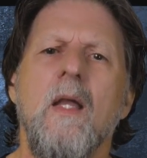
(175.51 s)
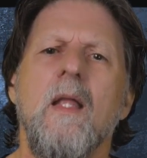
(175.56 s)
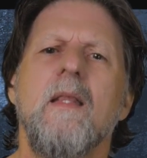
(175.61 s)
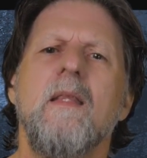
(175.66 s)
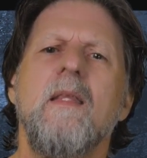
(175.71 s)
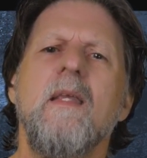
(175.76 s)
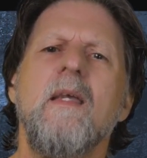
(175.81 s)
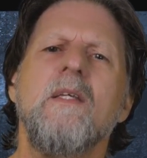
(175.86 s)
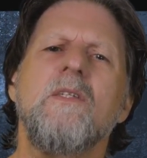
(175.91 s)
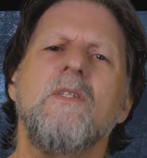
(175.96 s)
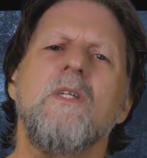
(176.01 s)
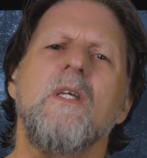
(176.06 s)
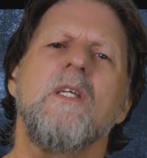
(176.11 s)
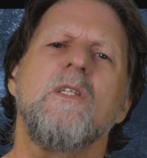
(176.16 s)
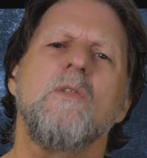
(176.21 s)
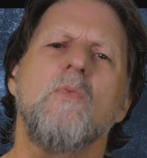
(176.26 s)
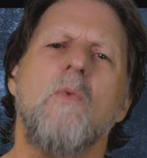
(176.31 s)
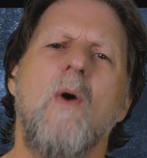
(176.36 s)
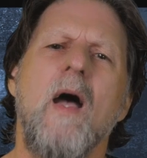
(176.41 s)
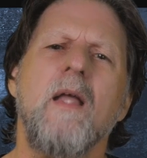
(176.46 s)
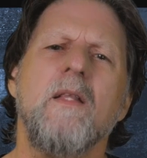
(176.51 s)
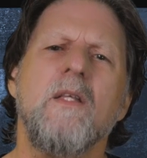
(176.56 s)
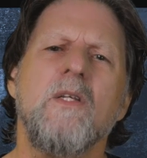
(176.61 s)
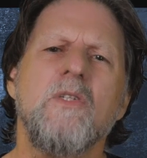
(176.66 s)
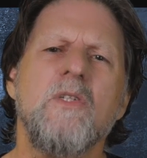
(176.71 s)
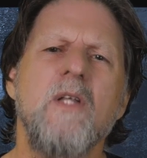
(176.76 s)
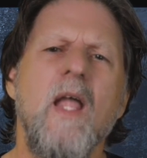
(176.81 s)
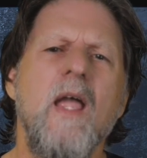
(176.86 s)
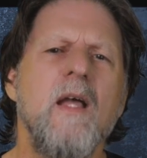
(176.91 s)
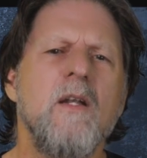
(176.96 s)
This is why the
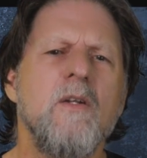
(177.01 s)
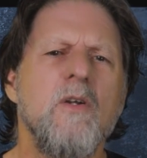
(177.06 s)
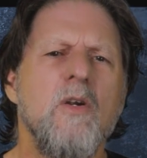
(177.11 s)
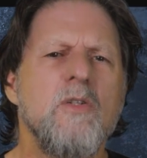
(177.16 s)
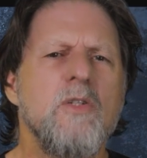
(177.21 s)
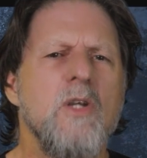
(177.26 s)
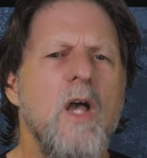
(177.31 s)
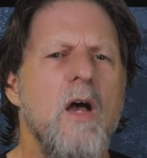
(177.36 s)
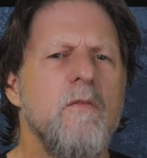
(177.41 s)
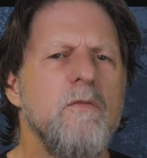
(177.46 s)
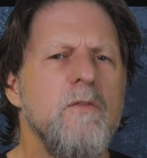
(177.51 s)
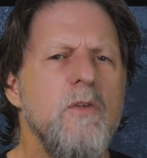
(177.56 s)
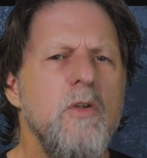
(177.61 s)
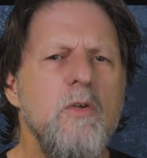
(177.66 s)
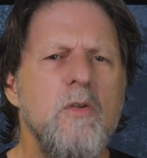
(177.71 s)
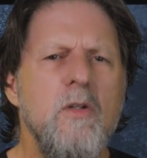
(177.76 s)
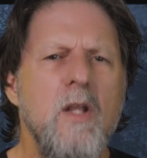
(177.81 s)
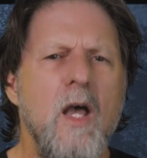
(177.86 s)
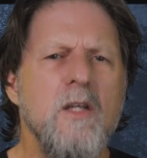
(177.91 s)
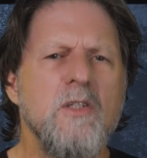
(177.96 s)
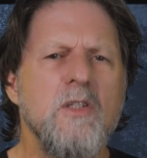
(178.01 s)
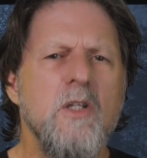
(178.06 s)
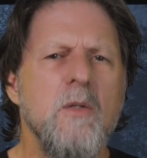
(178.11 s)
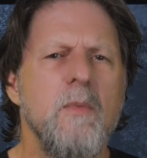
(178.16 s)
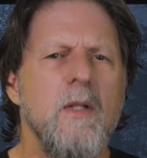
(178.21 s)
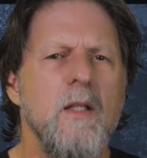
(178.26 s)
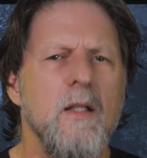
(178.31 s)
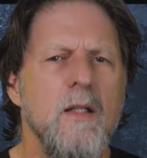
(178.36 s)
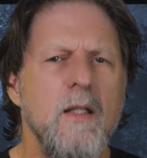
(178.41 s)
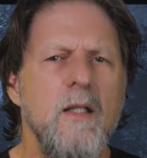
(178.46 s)
standards of New
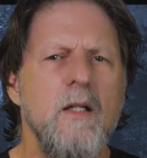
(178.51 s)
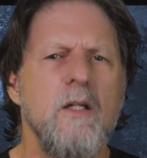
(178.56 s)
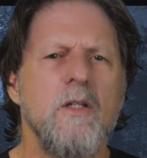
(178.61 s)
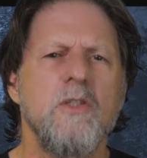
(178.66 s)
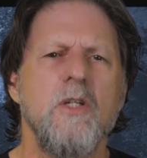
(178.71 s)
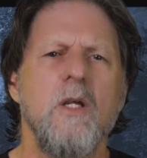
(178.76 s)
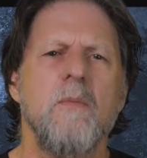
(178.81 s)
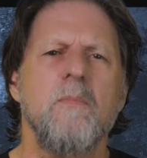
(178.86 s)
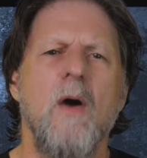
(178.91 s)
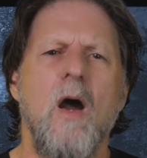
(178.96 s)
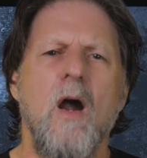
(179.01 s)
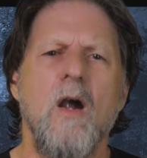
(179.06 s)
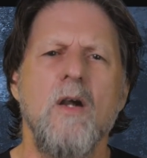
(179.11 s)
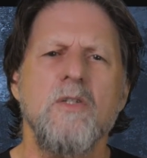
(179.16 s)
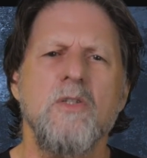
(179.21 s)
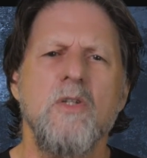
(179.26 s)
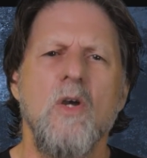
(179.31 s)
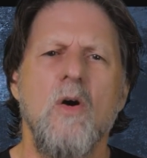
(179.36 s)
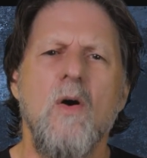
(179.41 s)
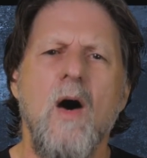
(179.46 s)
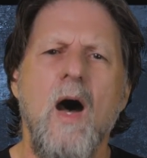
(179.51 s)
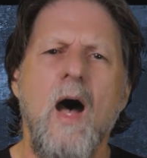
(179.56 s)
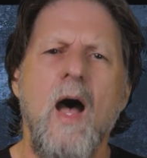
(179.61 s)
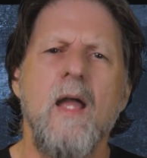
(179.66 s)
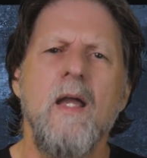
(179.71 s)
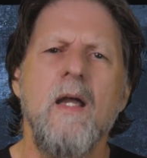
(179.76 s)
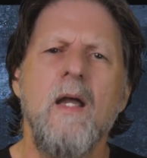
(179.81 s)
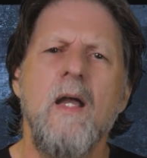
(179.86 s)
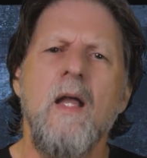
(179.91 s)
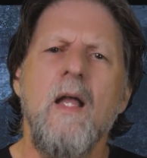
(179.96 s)
Testament leadership are so
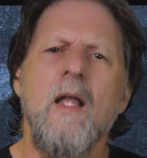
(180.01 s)
high.